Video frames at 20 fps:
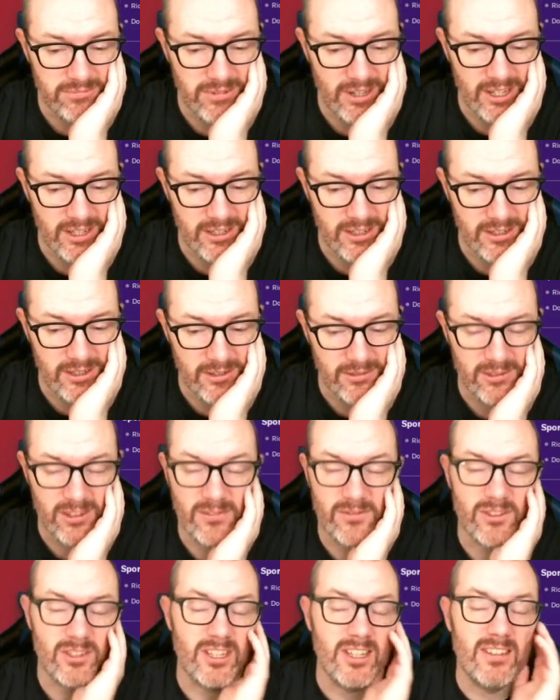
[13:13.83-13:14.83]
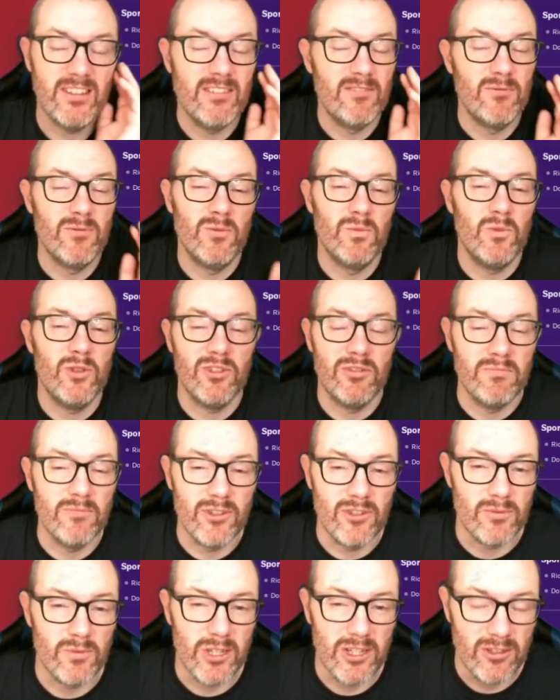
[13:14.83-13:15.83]
don't know. Obviously, there wasn't
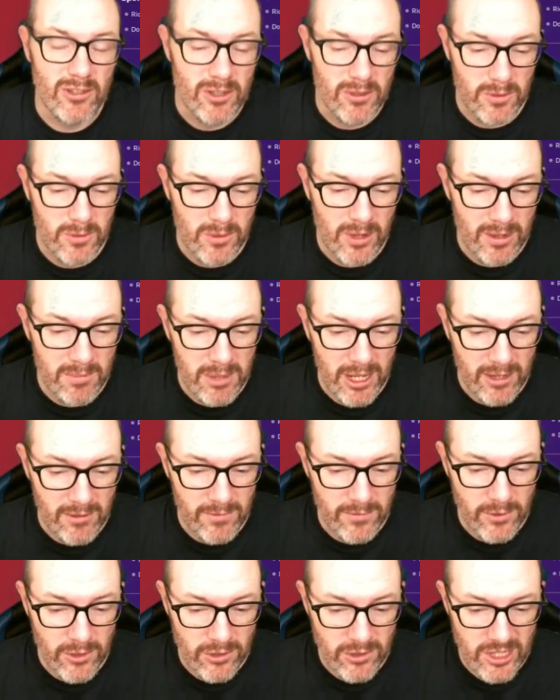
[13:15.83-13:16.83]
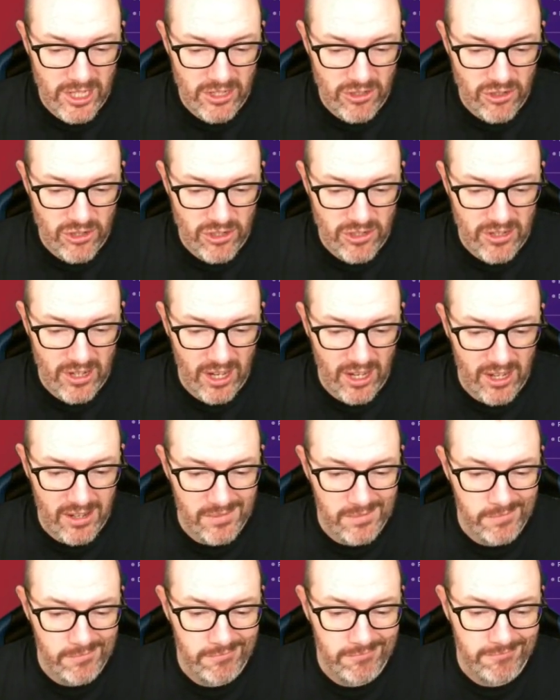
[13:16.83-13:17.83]
much we could do about Vukotic.
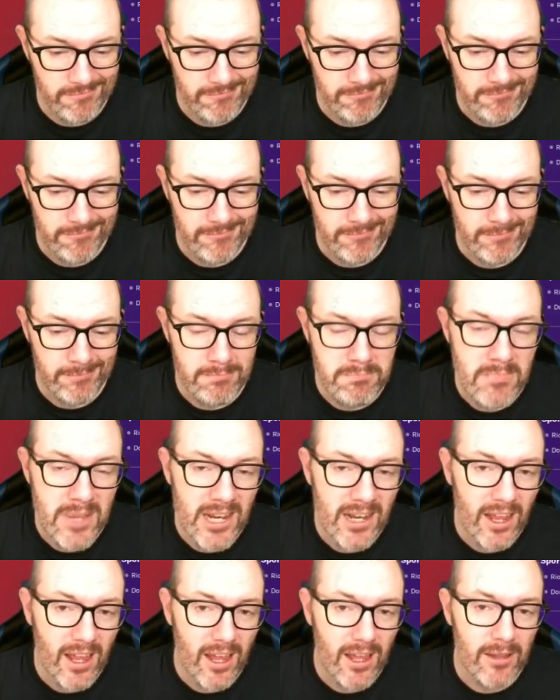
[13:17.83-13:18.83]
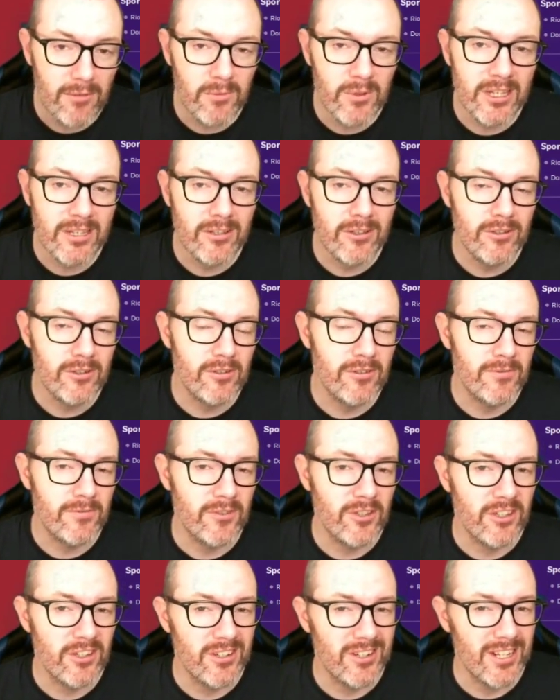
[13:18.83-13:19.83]
Millar, we could have
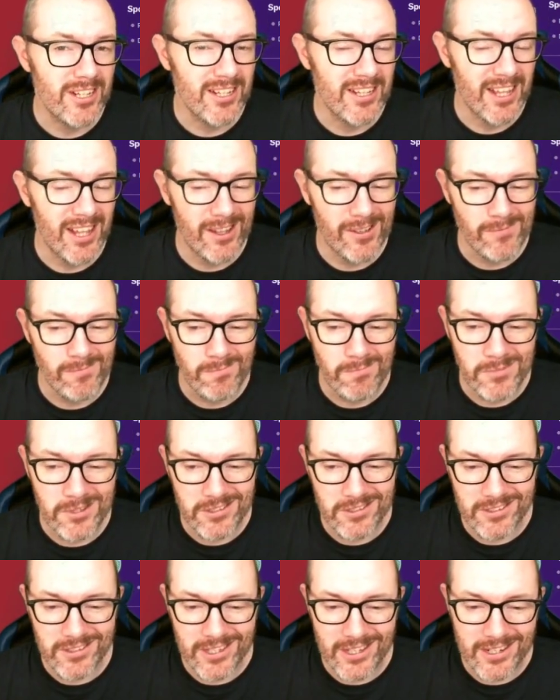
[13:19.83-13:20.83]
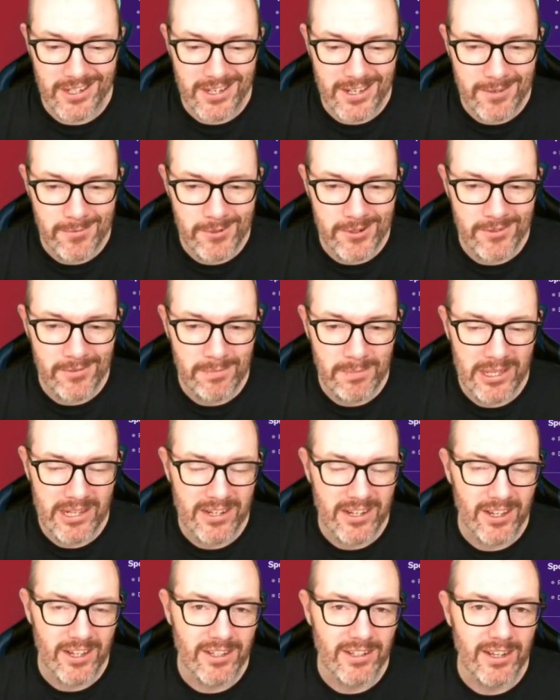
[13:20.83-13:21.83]
turned it down, but then he would have
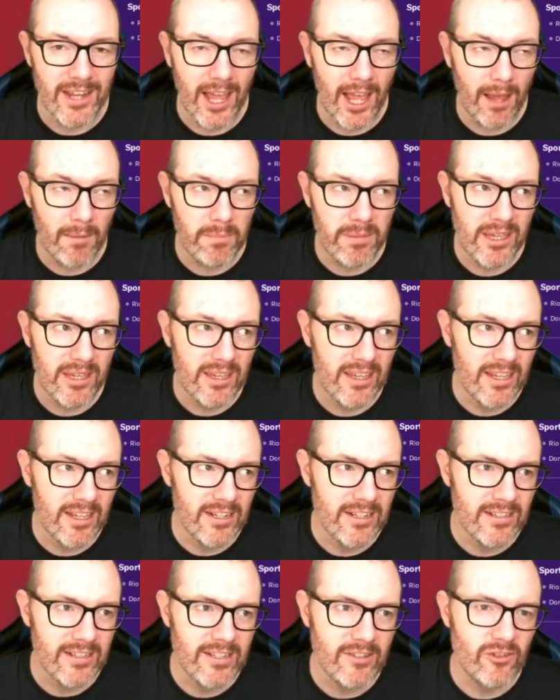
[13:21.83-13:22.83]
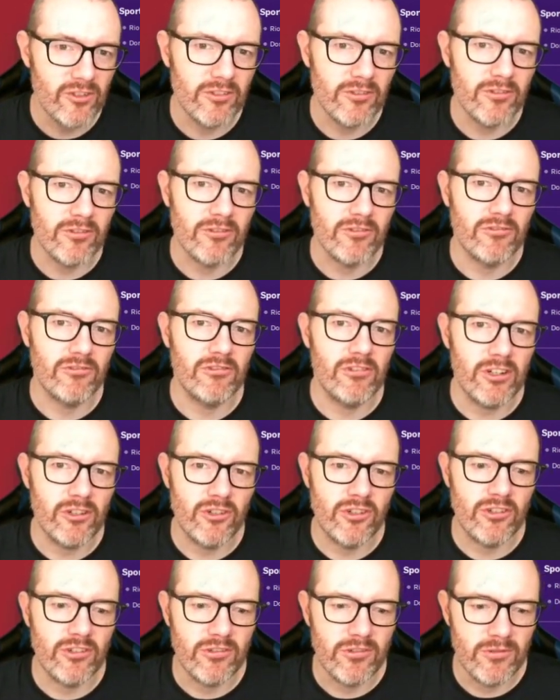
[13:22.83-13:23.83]
been unhappy in addition to
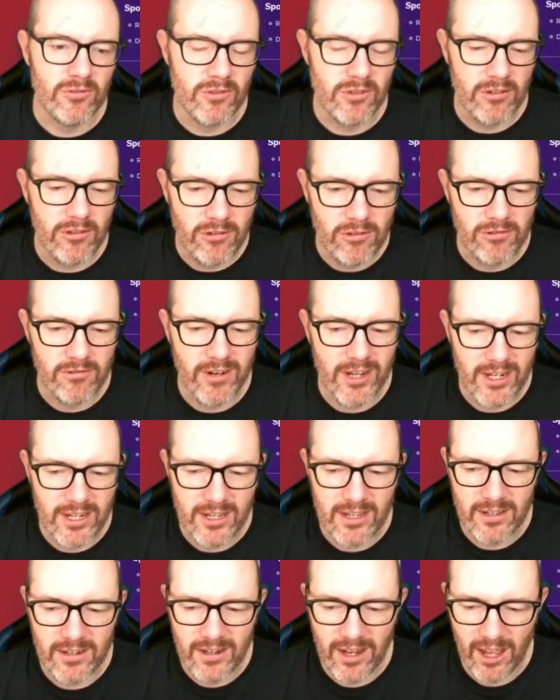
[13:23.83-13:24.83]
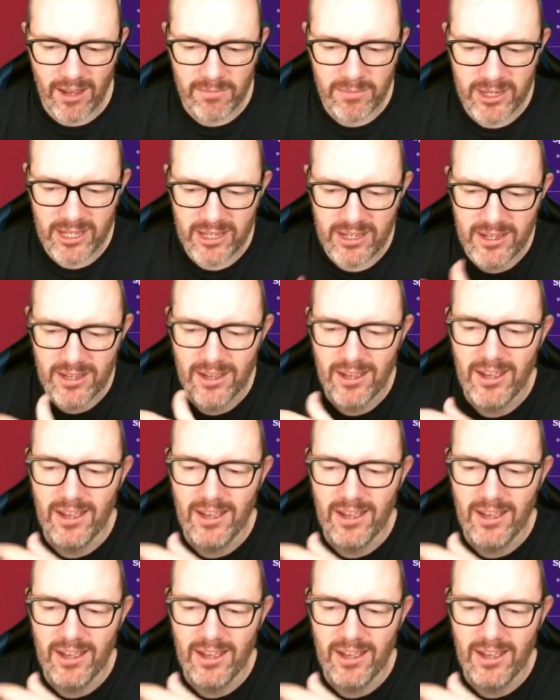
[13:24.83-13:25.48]
Crush, who's already unhappy.